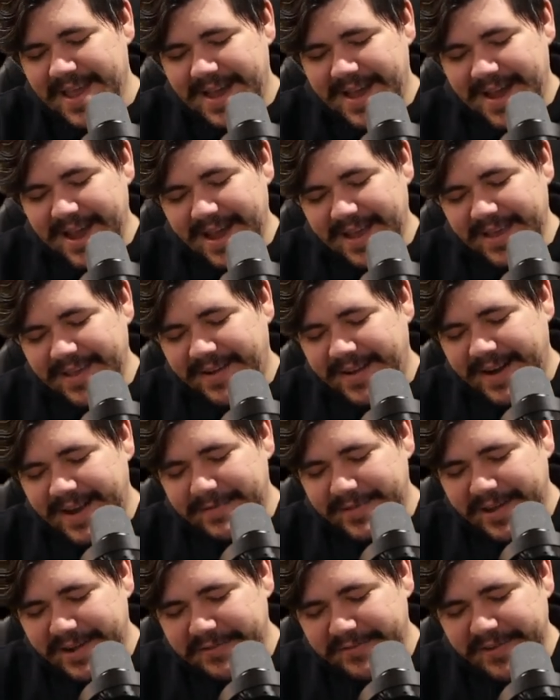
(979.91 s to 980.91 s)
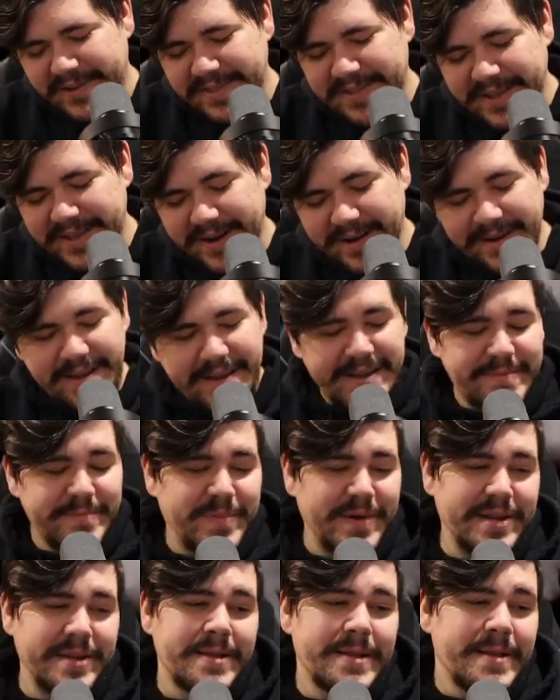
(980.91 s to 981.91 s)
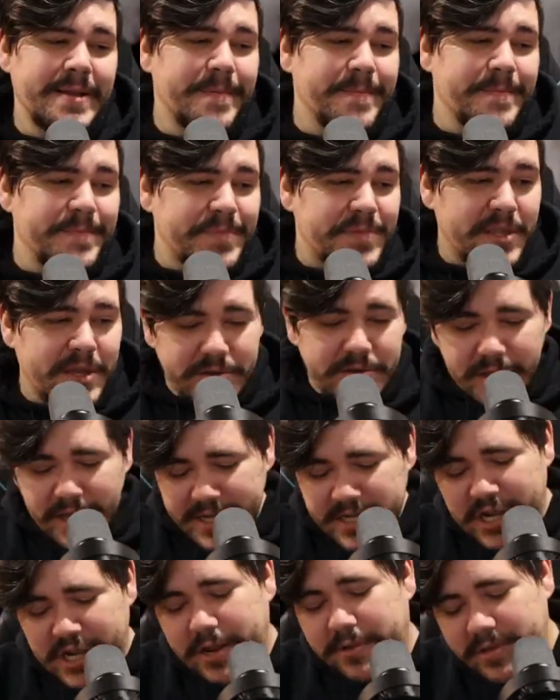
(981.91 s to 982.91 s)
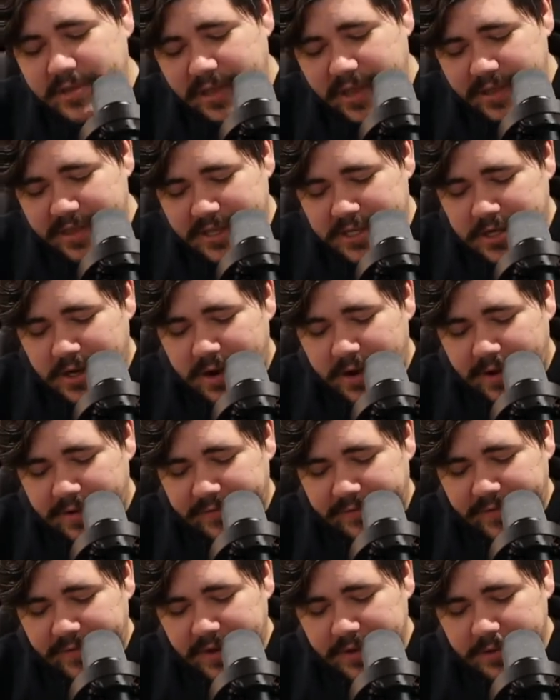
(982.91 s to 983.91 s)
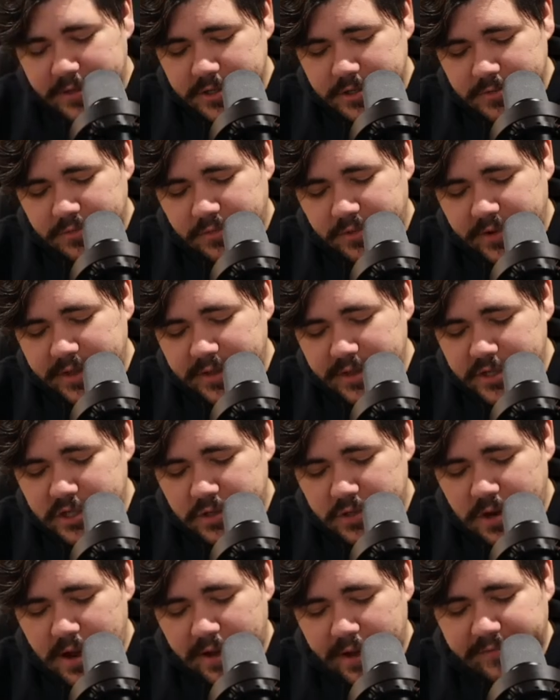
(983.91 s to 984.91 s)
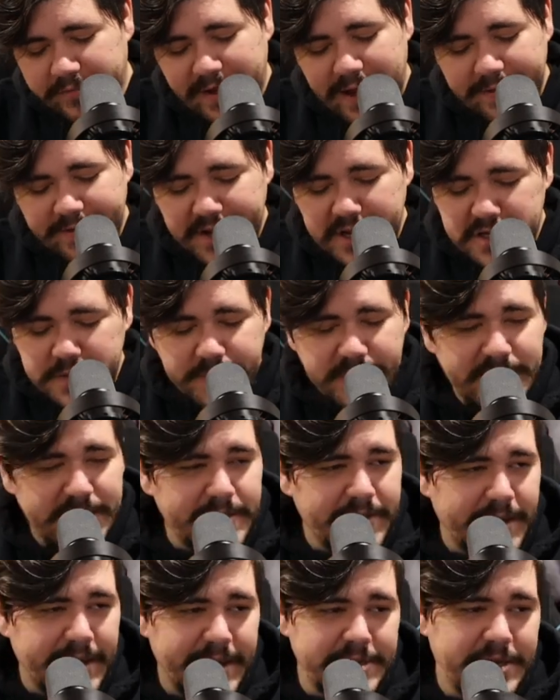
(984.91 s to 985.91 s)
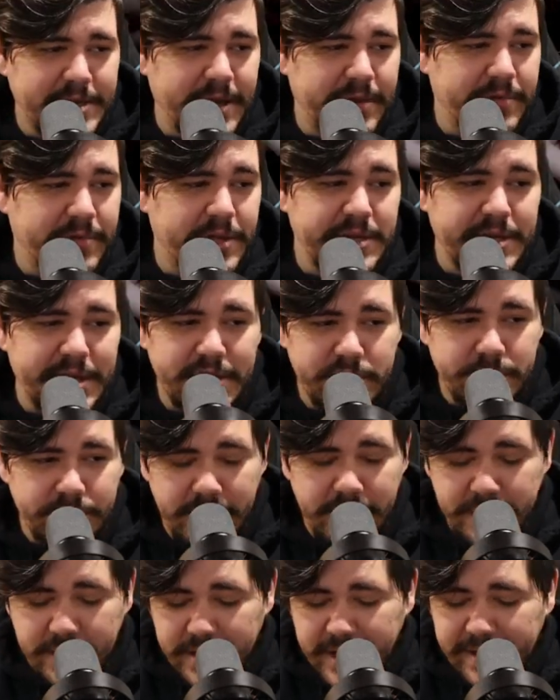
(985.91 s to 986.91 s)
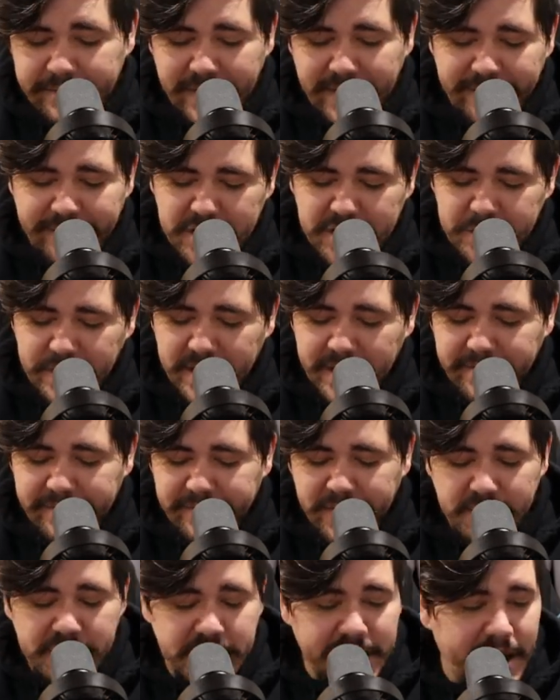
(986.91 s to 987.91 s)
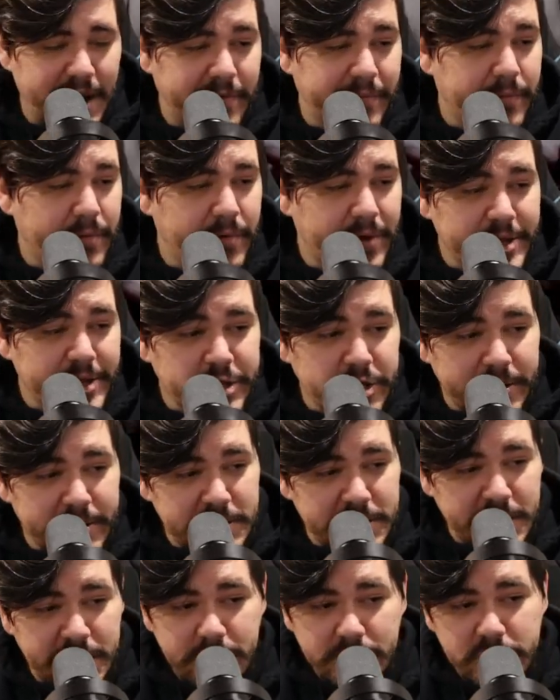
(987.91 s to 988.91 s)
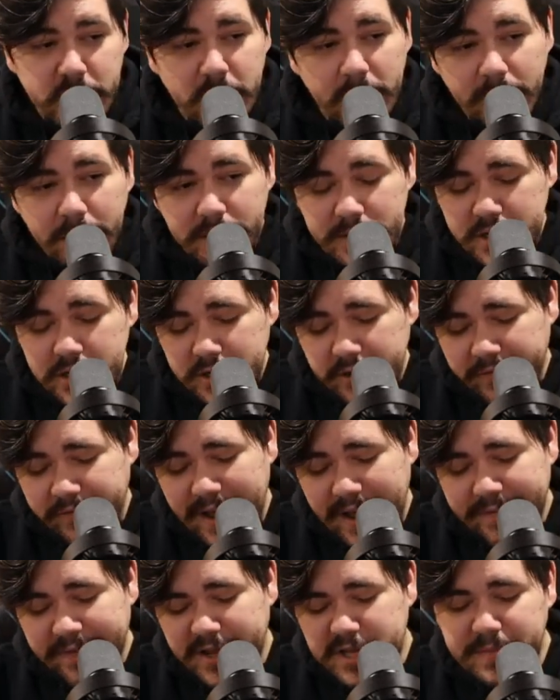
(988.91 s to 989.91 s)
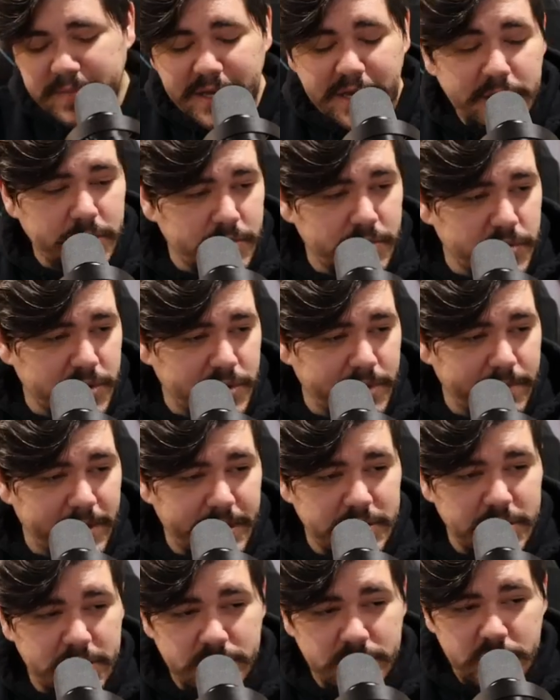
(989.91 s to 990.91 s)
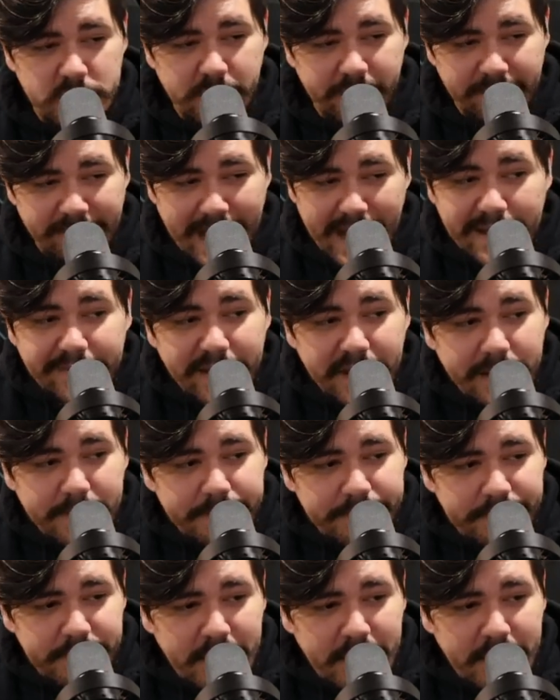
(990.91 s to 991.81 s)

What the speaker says: You can have a lot of fun there. But no, like genuinely, this card feels really strong. 5 HP, like I said, with the Tangerine Cookie, 5 HP feels out of reach on a single turn. So 5 HP usually means you're surviving.